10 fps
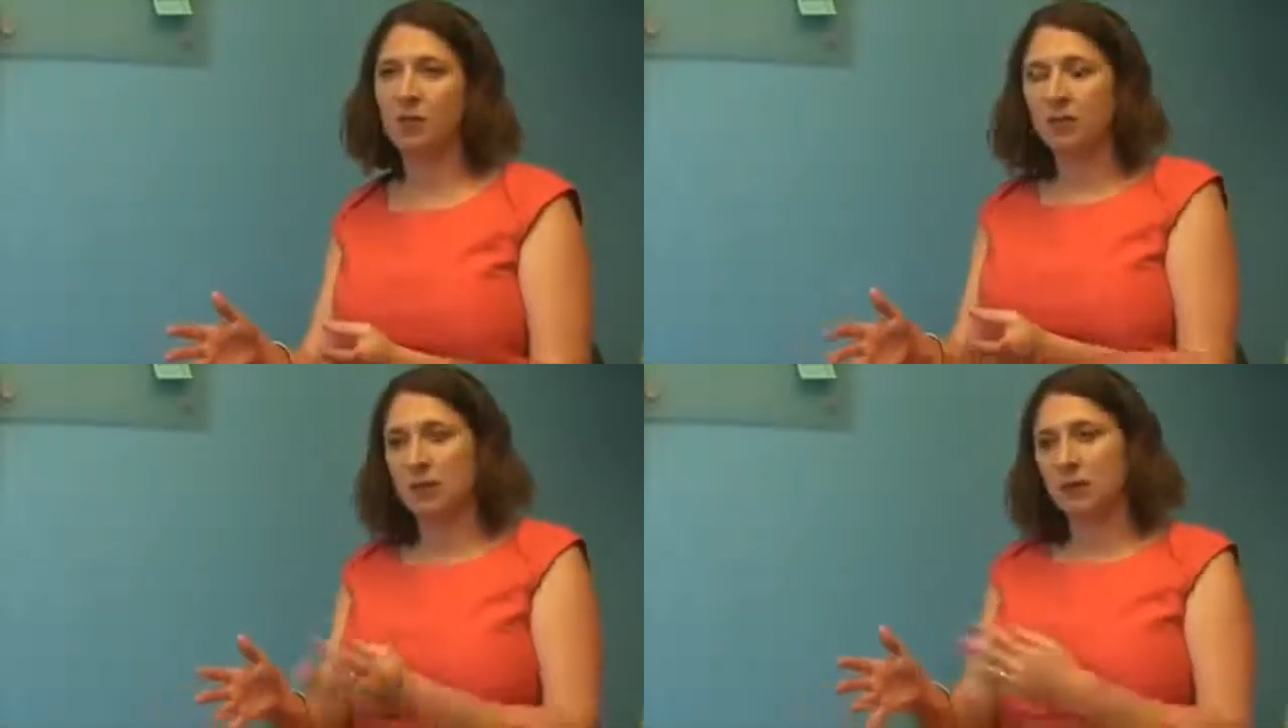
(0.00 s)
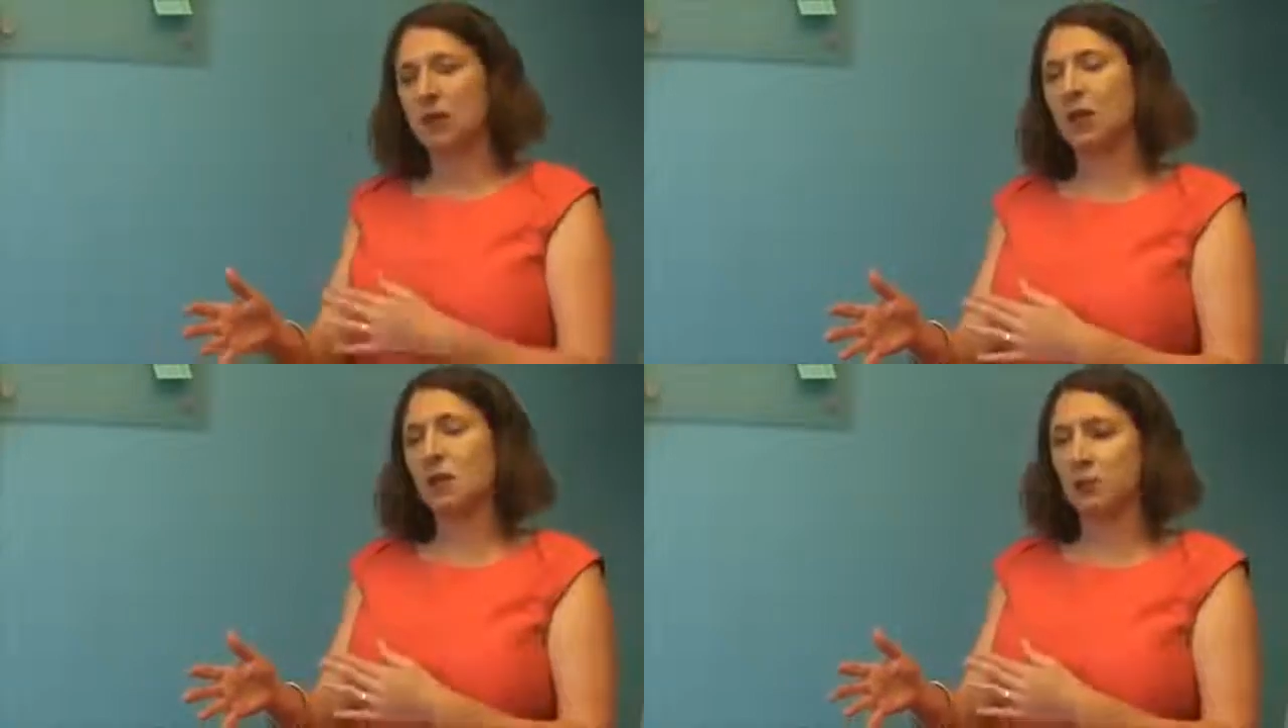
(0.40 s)
and it's
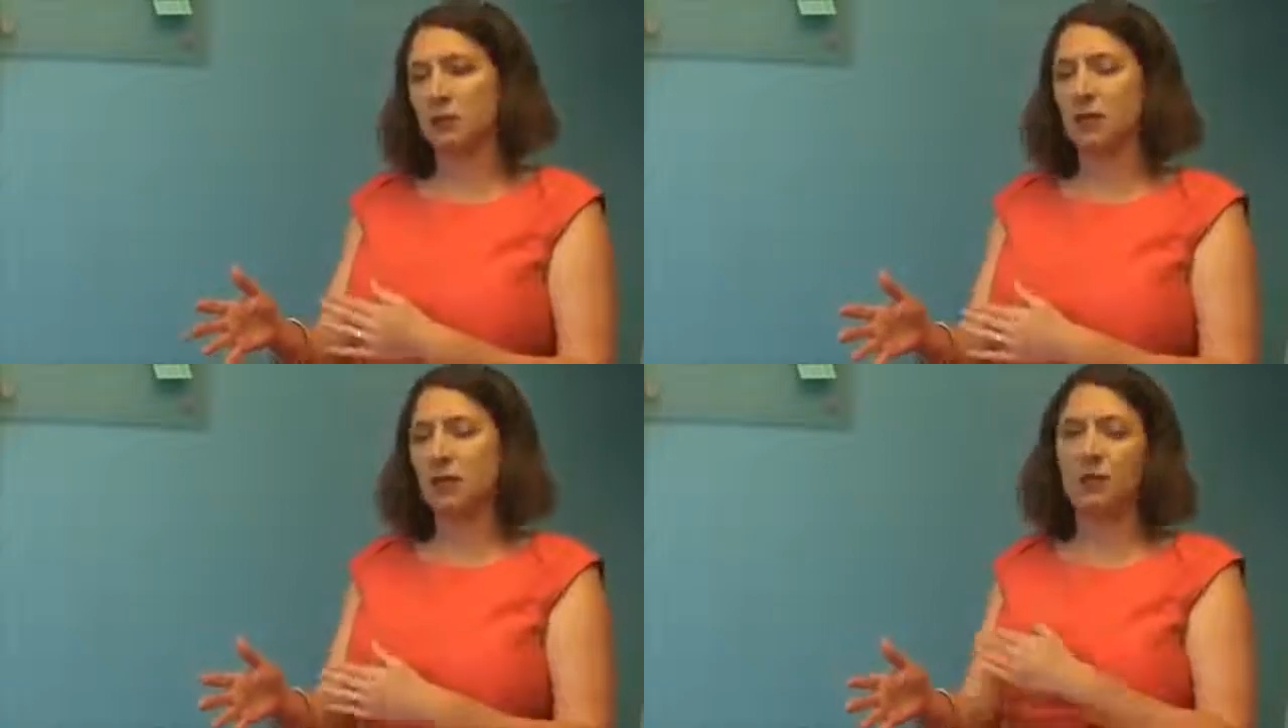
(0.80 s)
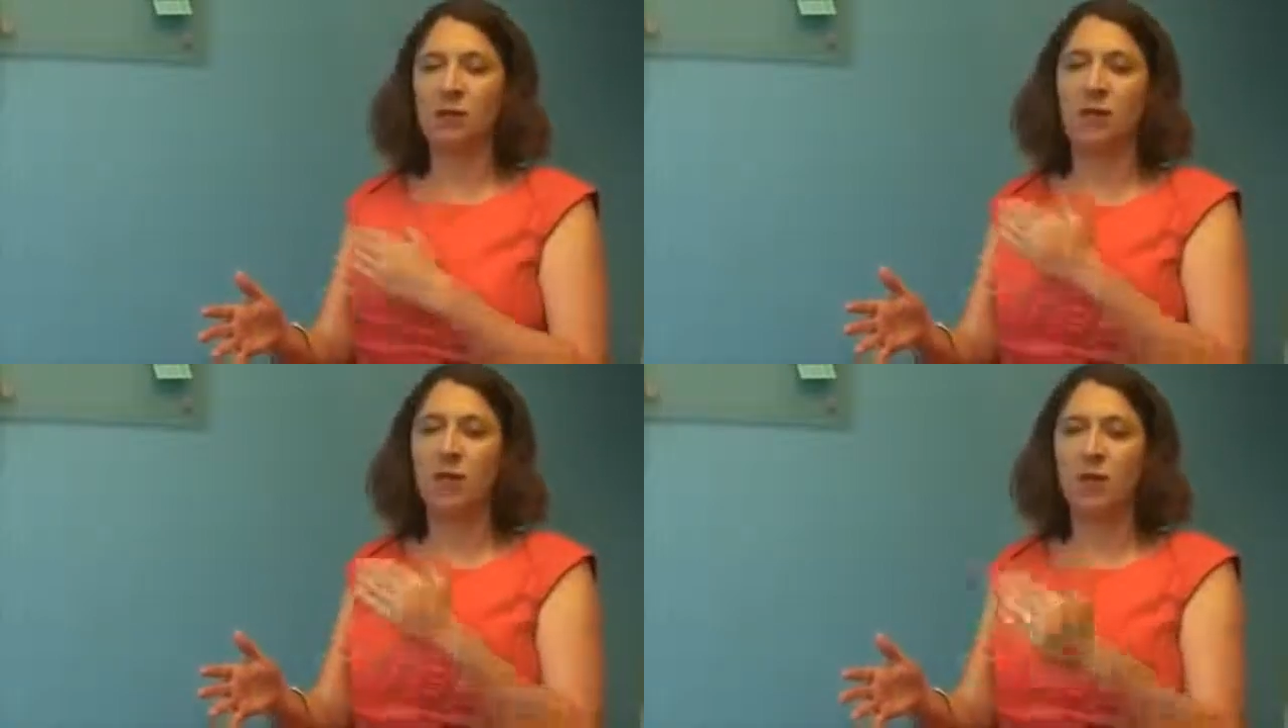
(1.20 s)
acknowledgement that there
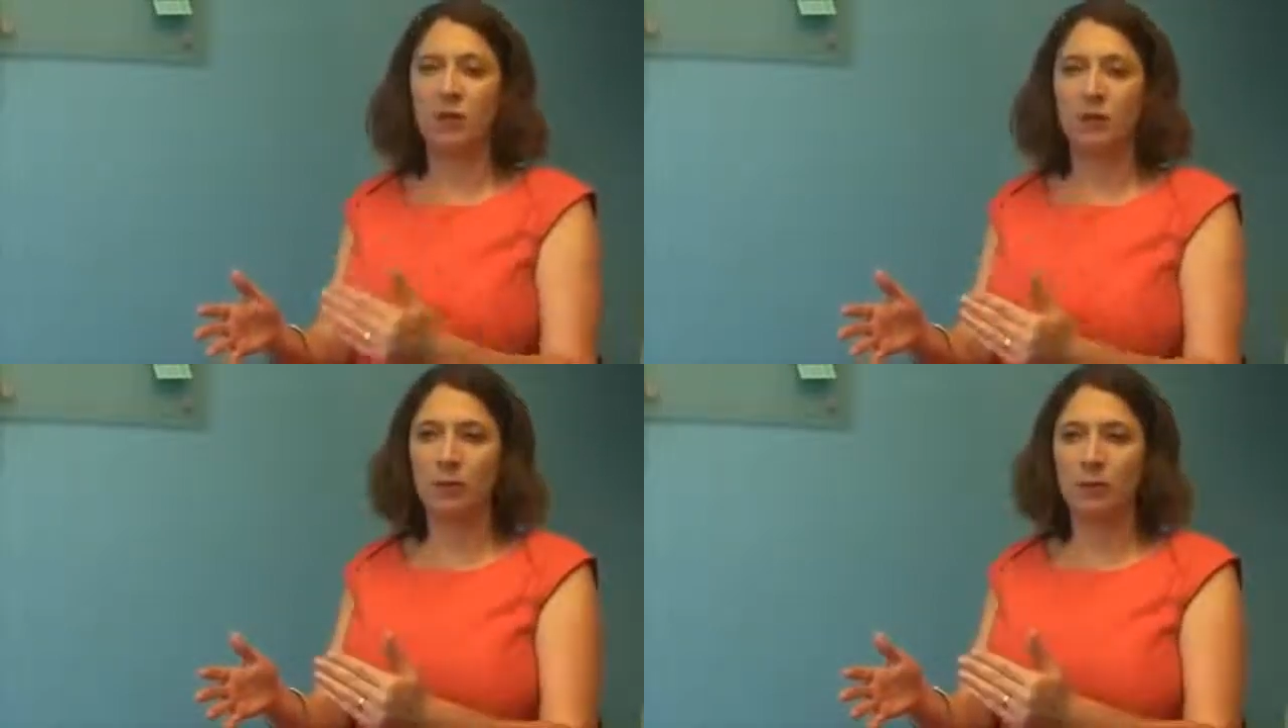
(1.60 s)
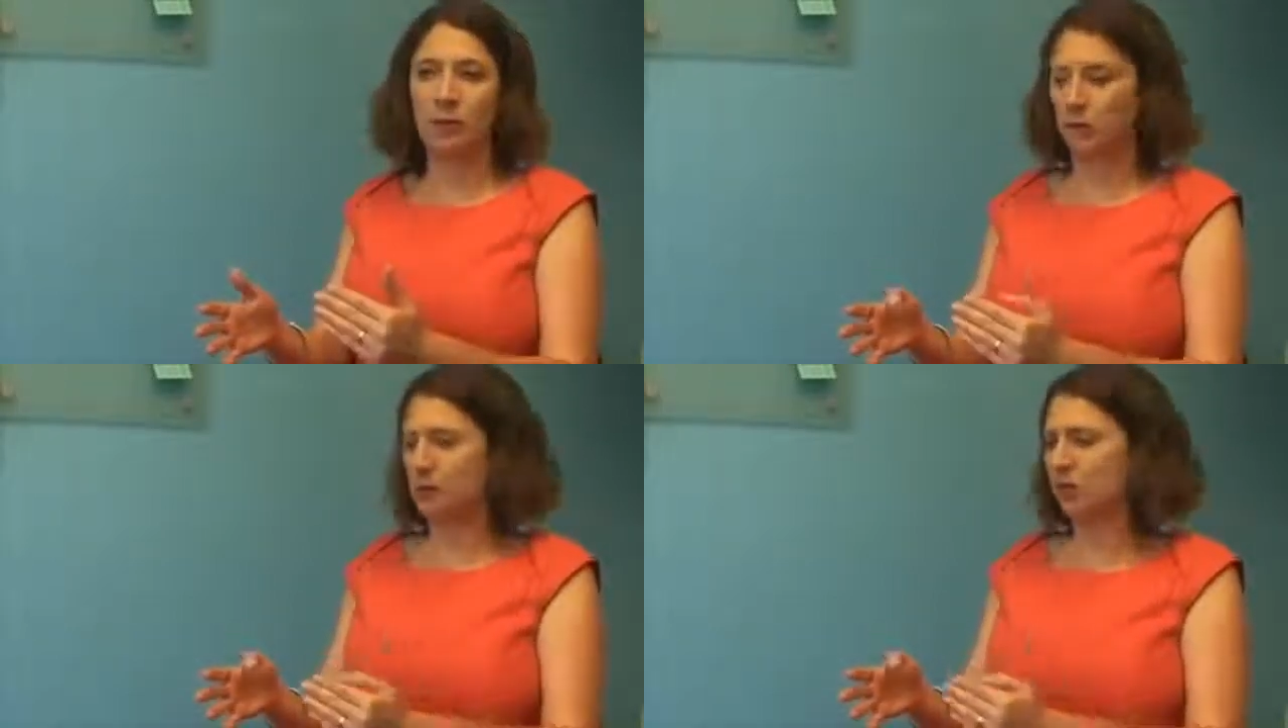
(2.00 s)
are other players.